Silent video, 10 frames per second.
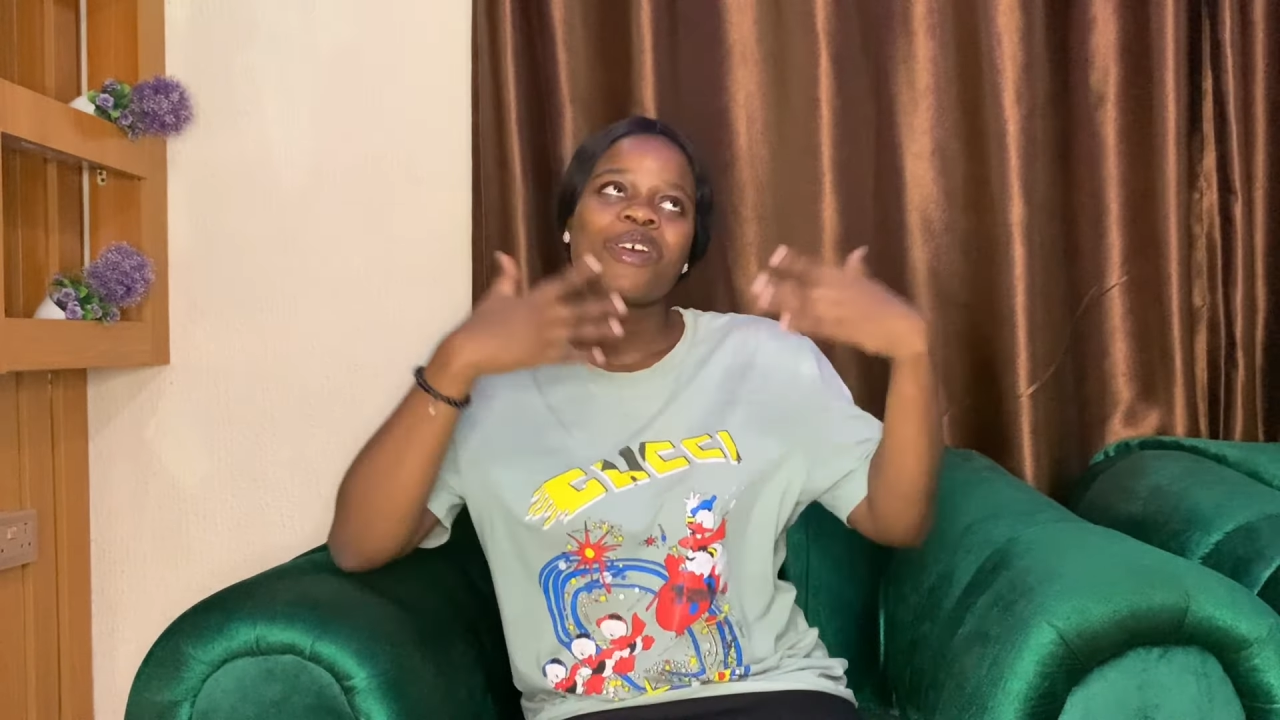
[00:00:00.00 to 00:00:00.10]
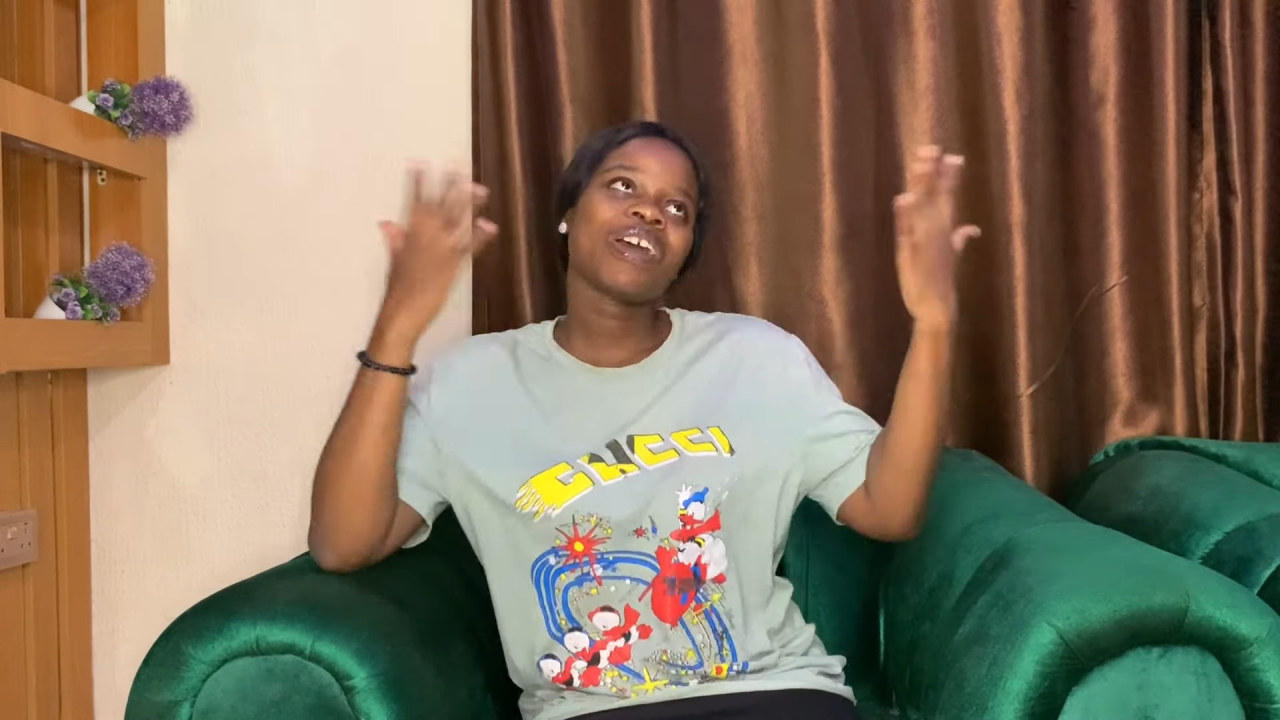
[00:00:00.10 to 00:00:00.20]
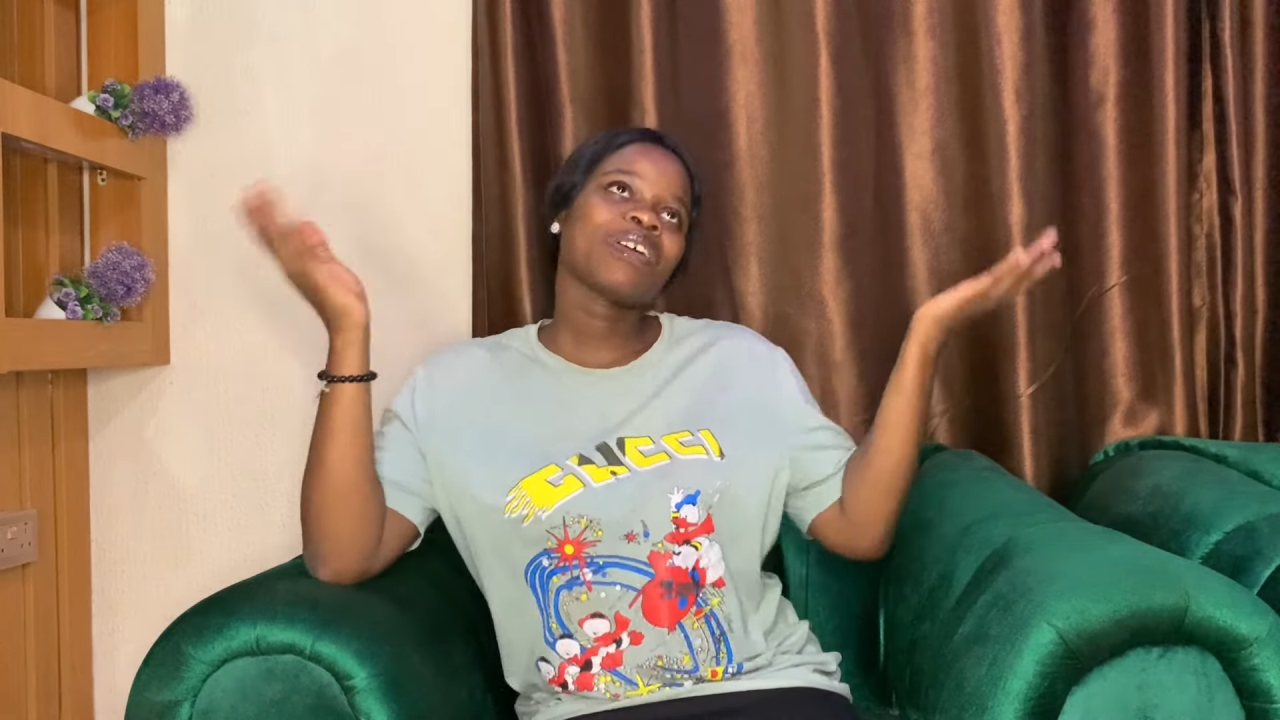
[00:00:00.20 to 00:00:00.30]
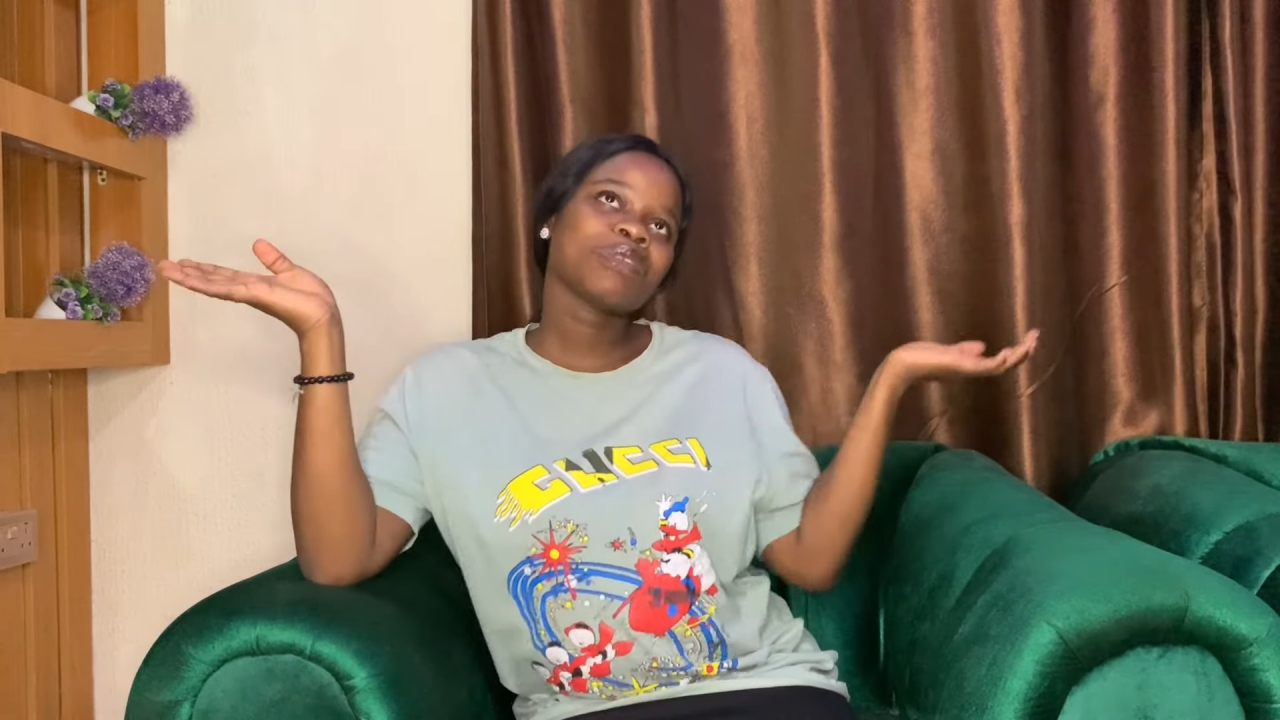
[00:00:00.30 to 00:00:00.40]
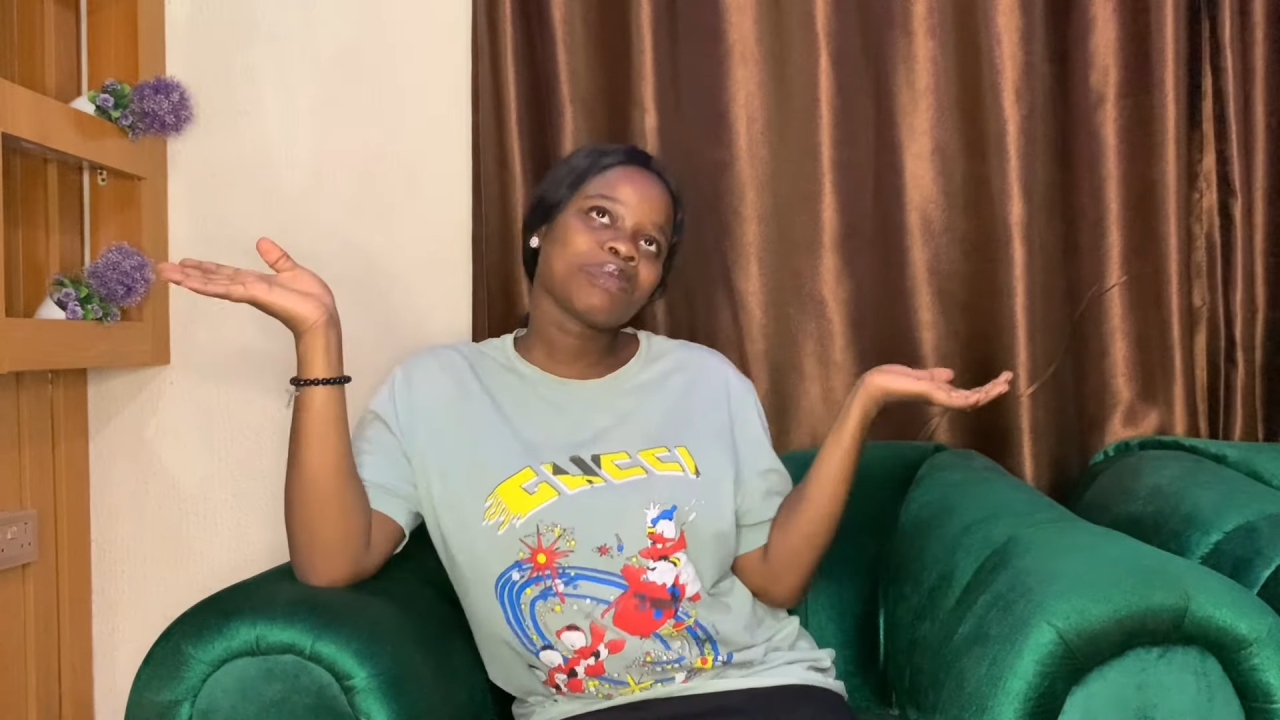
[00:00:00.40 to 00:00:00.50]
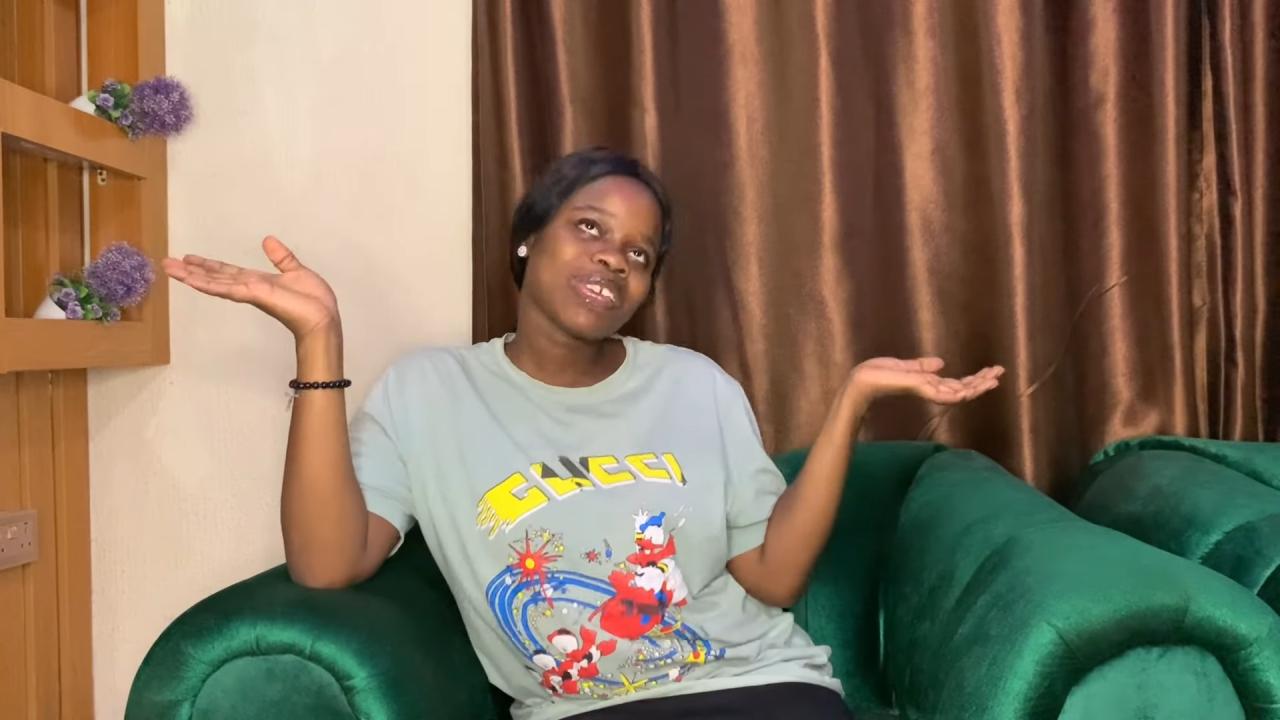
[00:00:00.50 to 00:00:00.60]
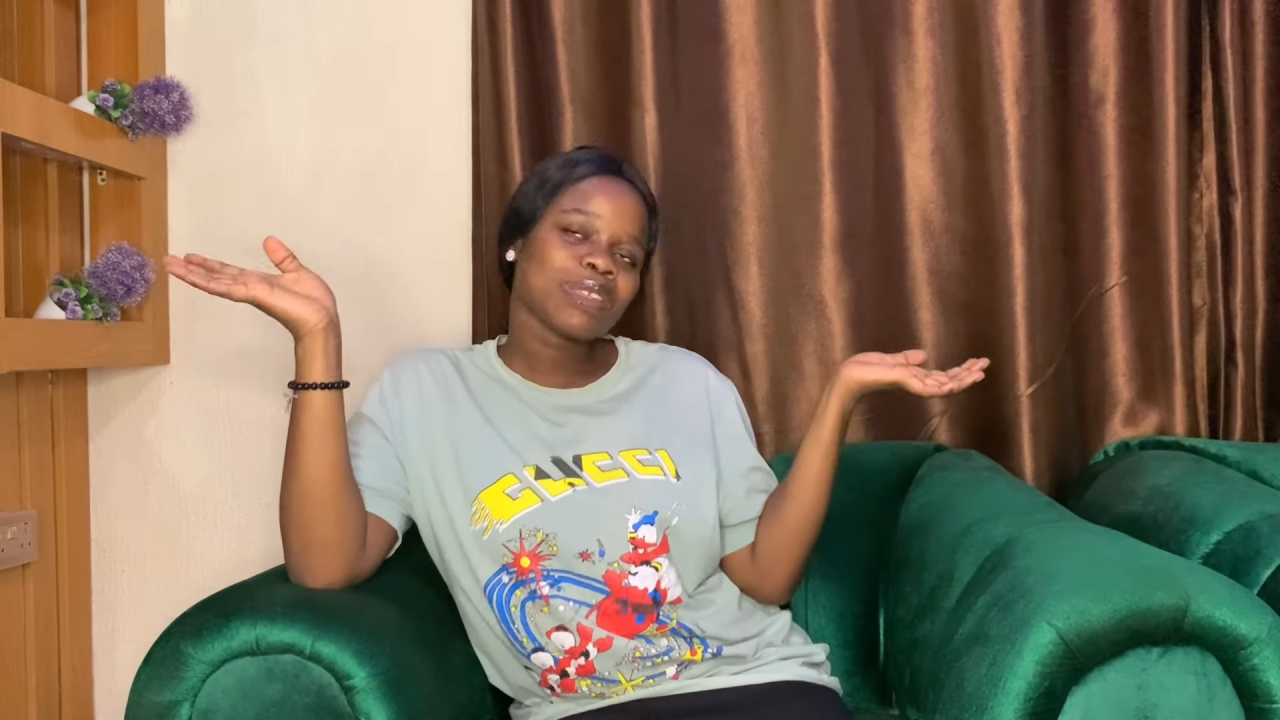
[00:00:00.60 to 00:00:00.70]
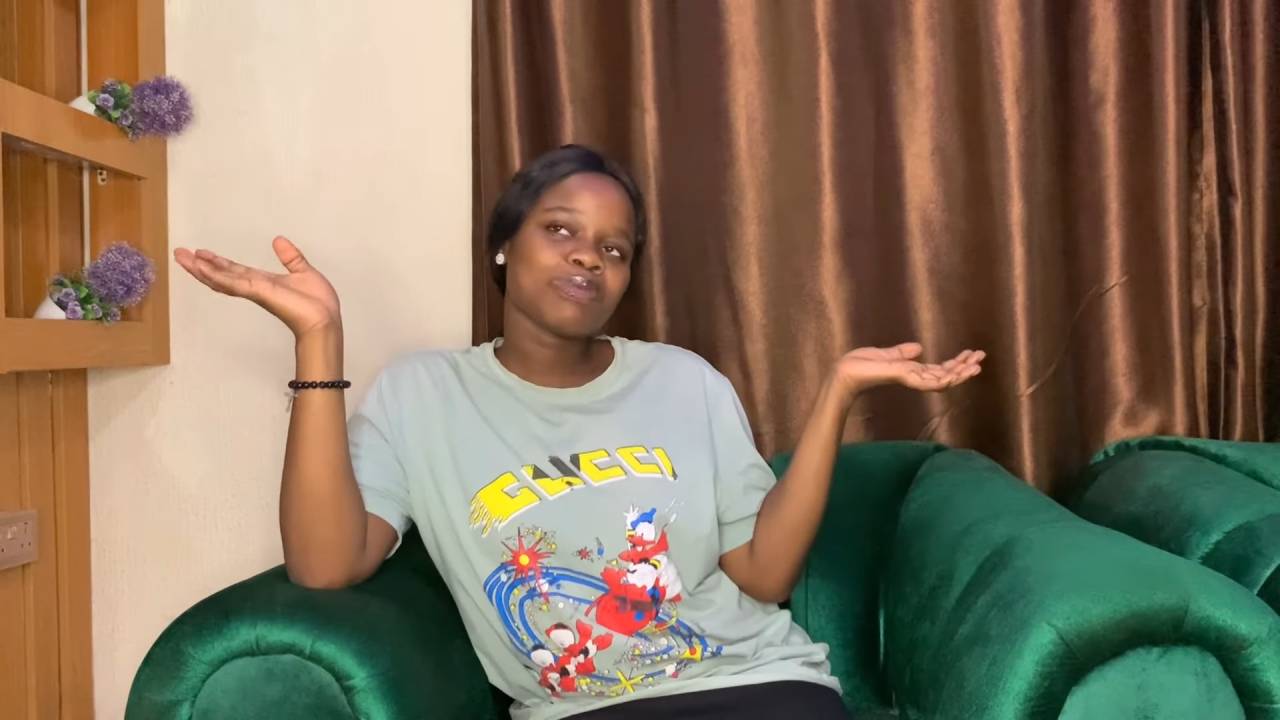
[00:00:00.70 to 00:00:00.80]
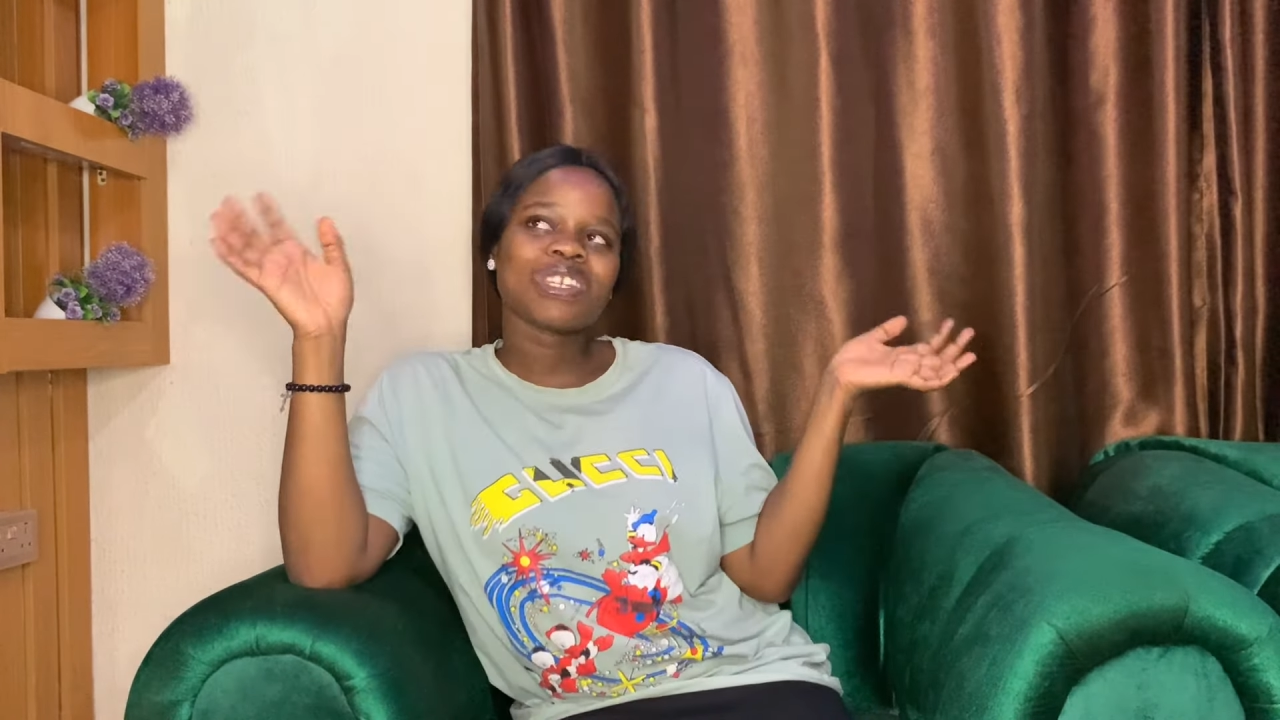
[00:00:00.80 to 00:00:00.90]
welcome to my YouTube